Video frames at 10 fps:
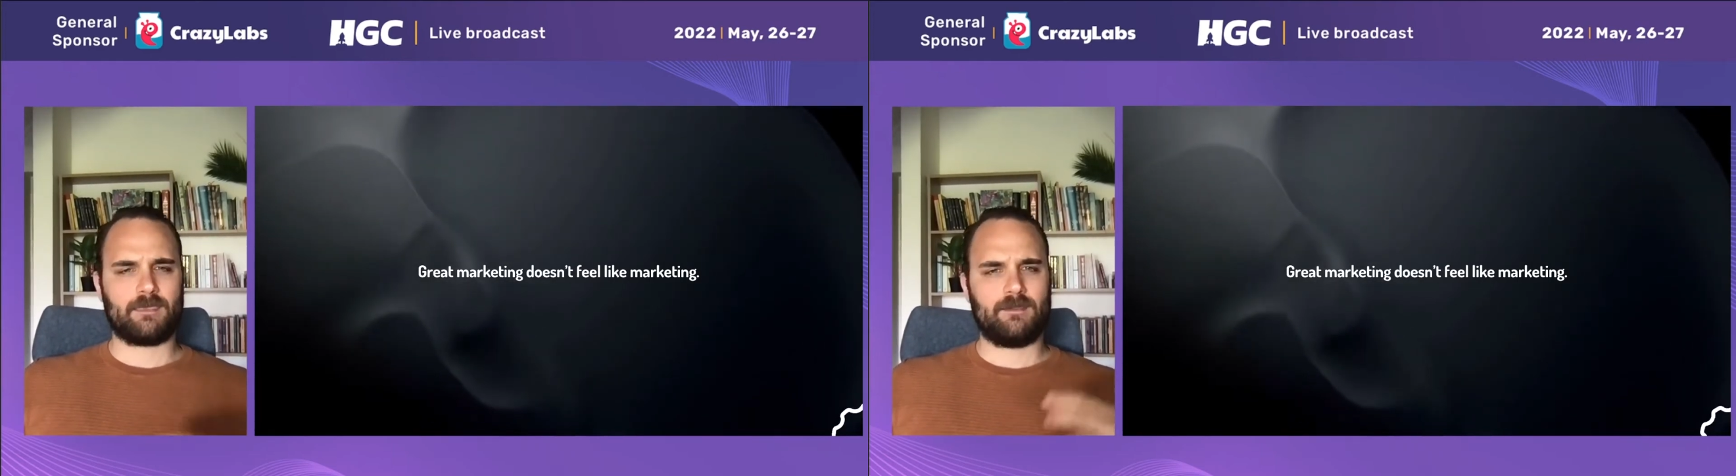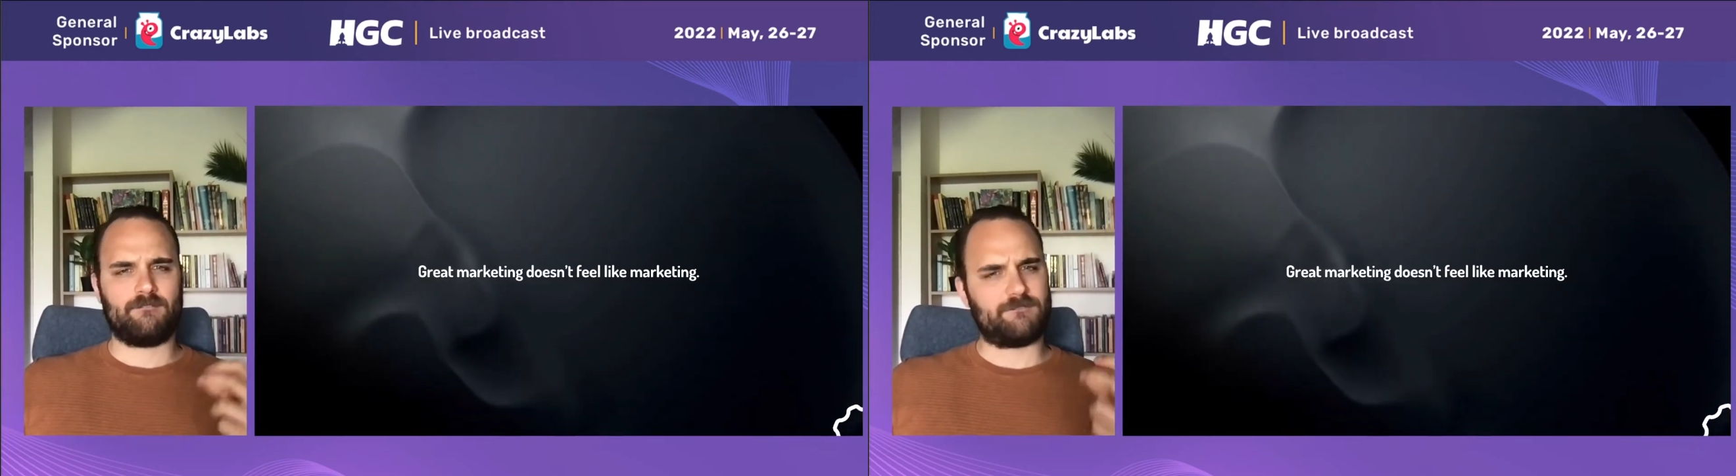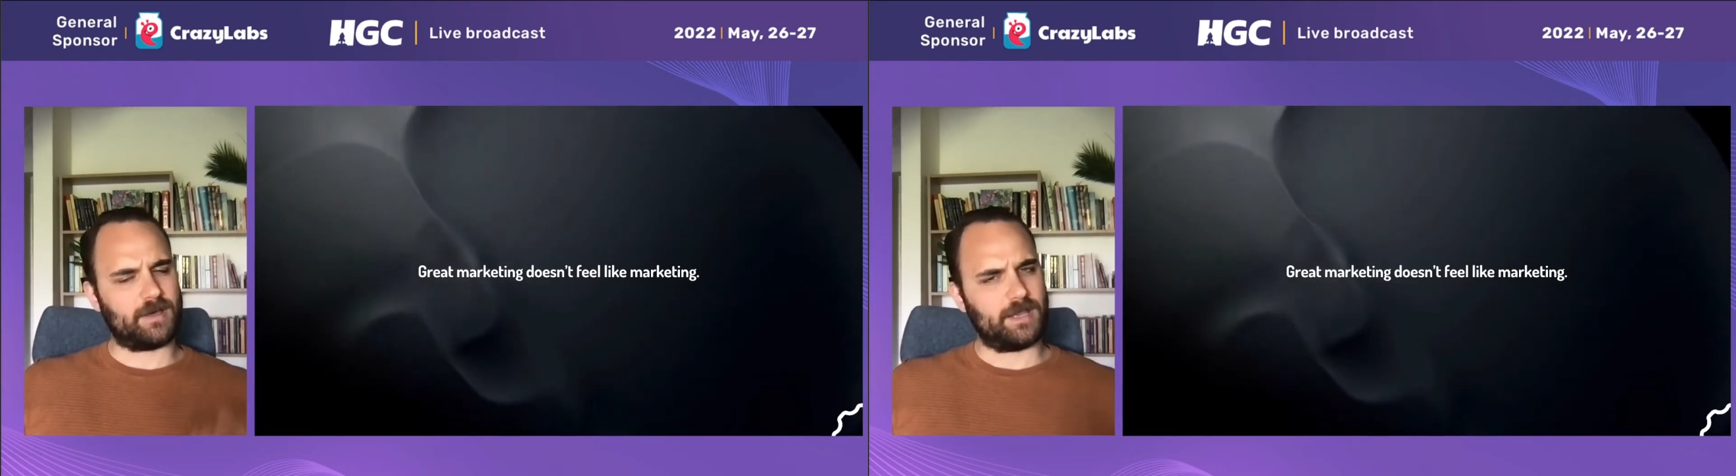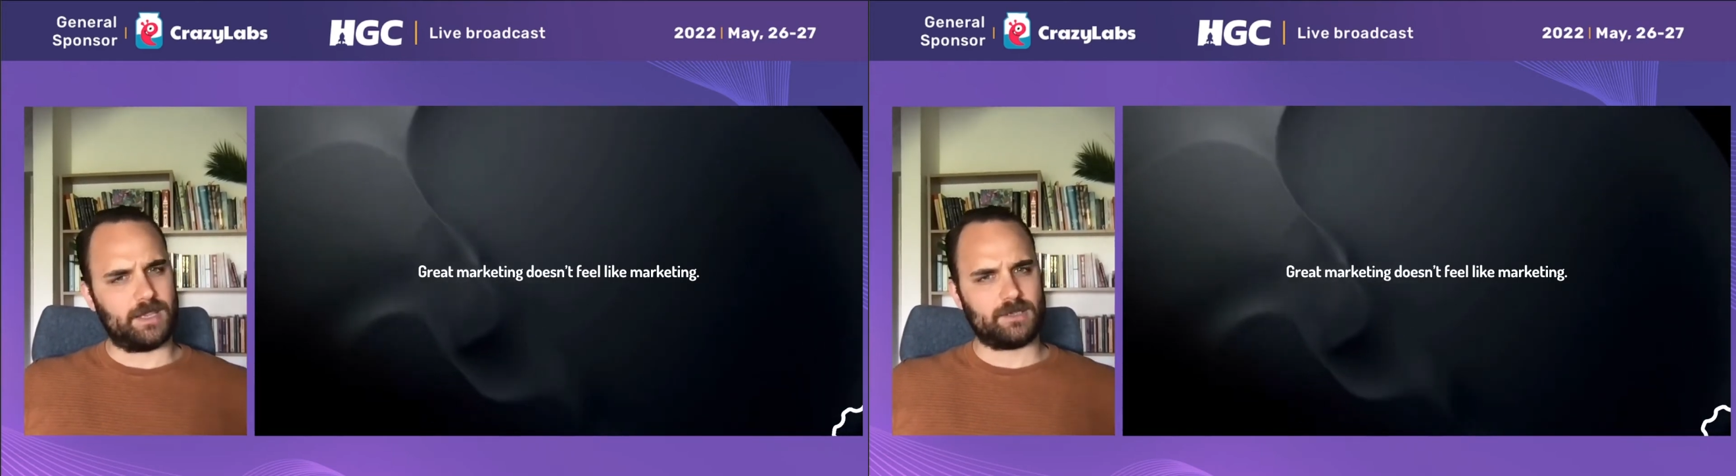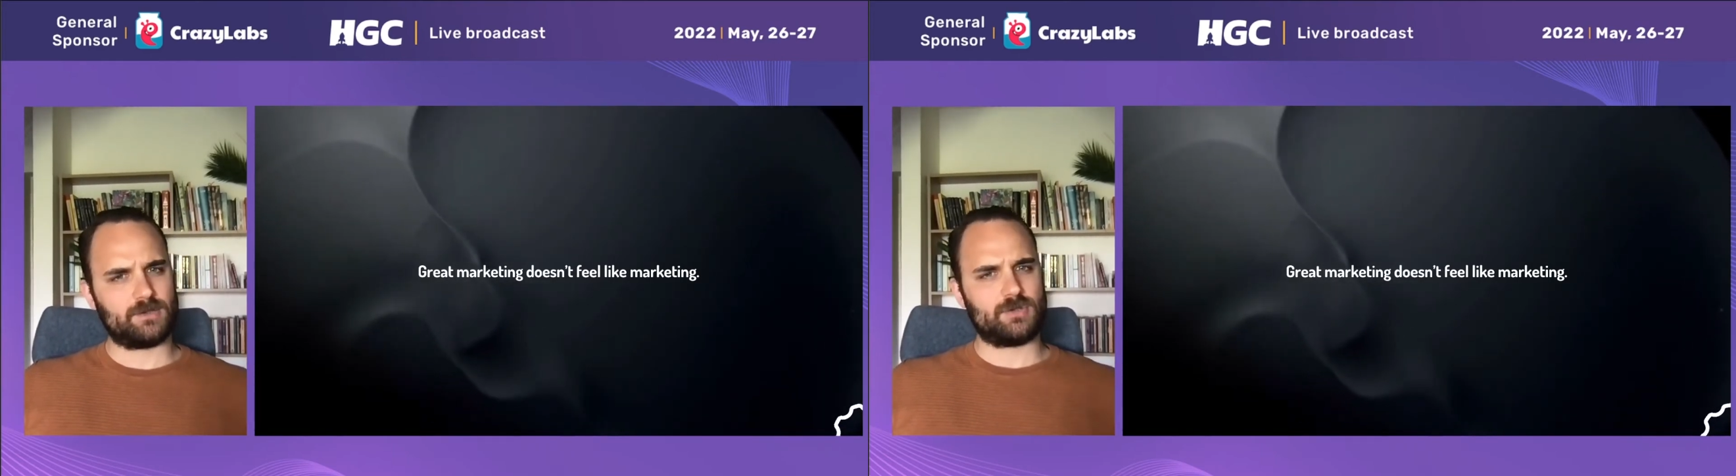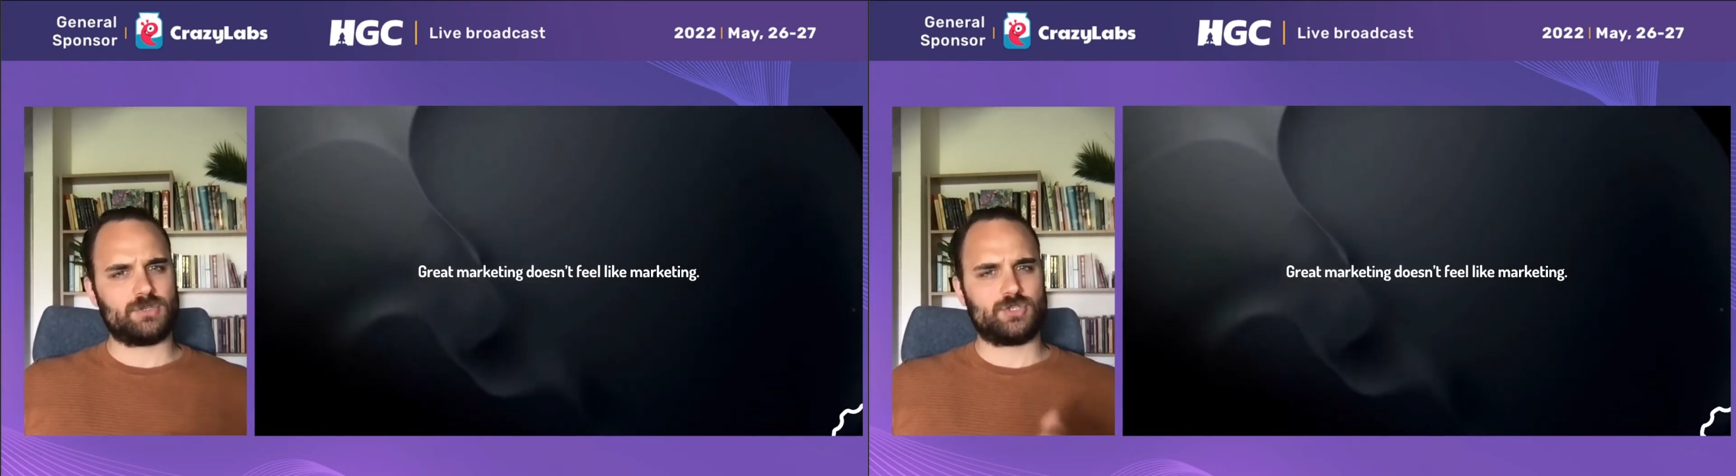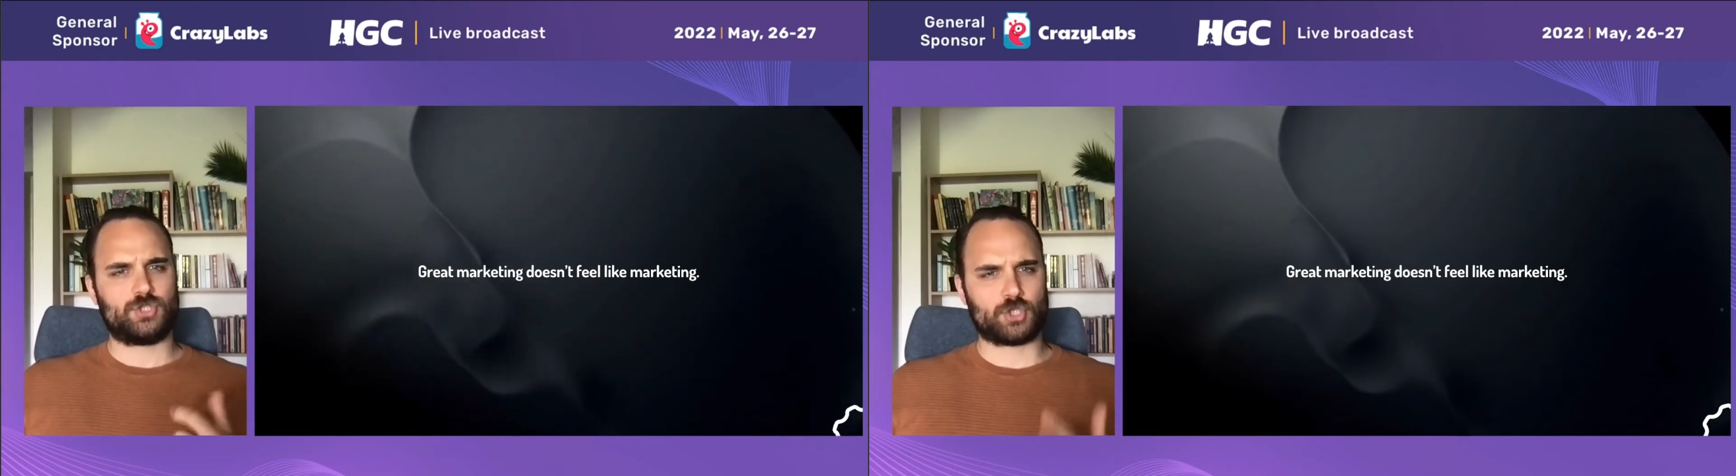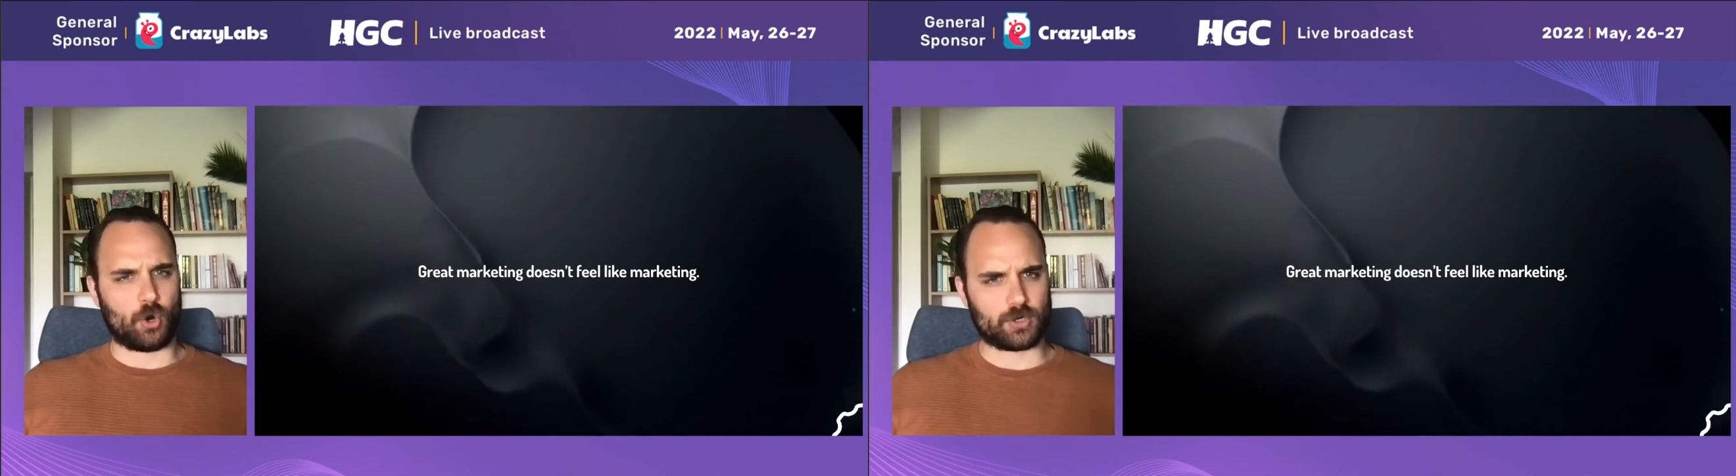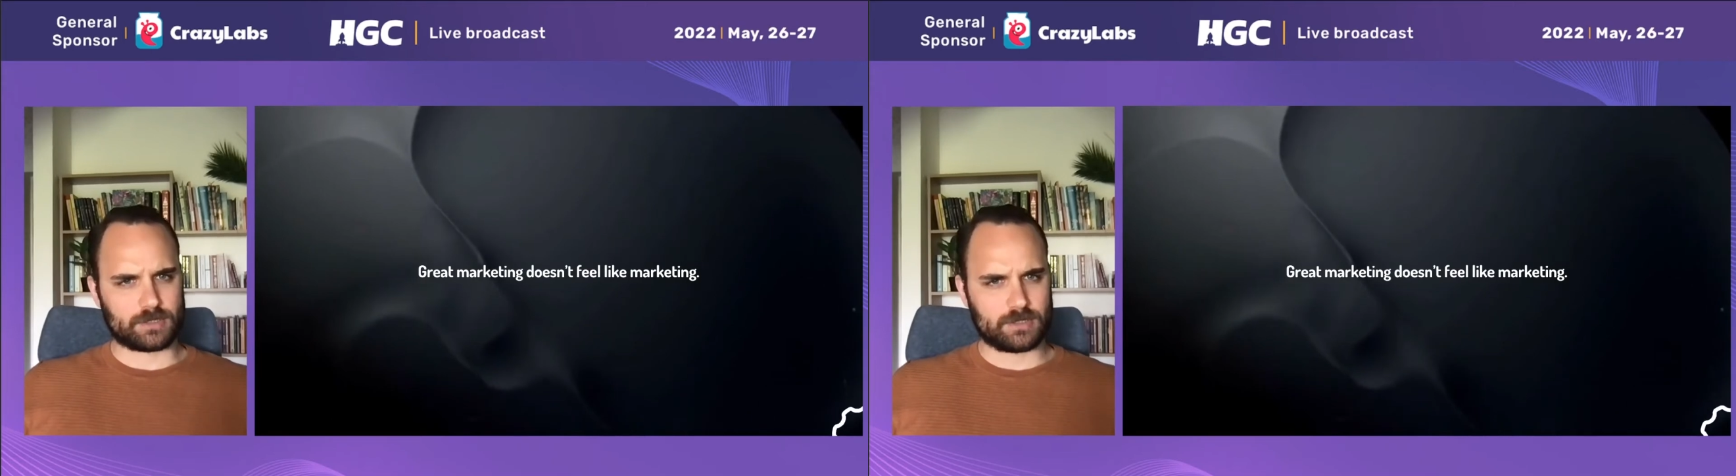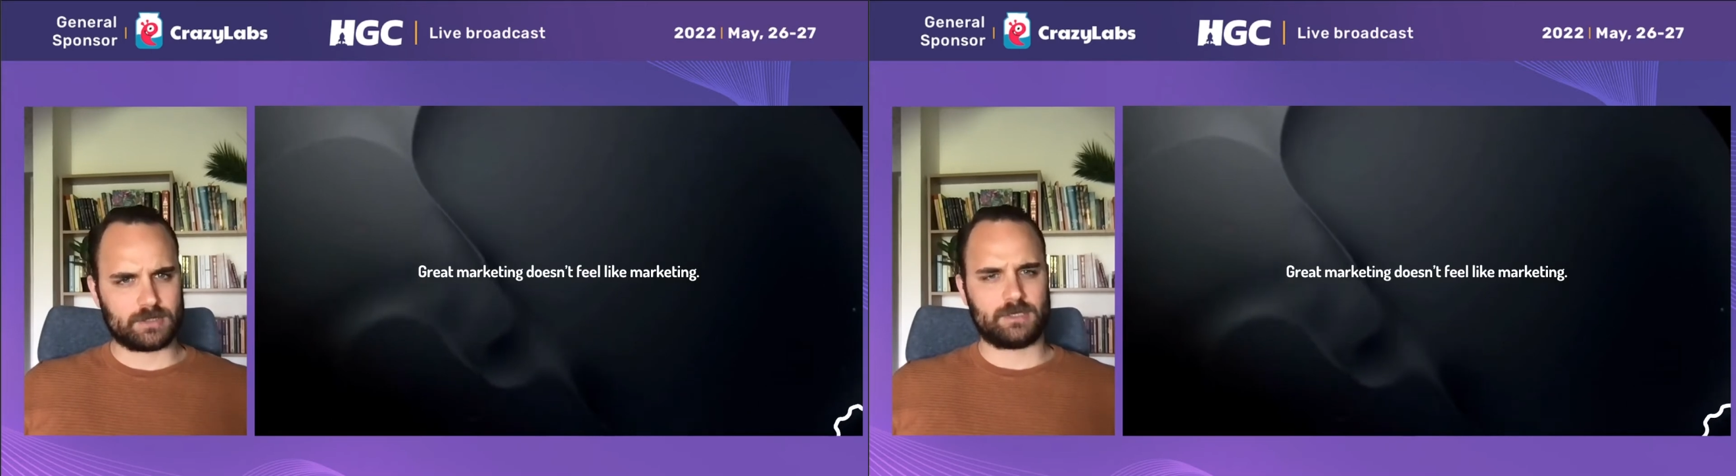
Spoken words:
funny, short,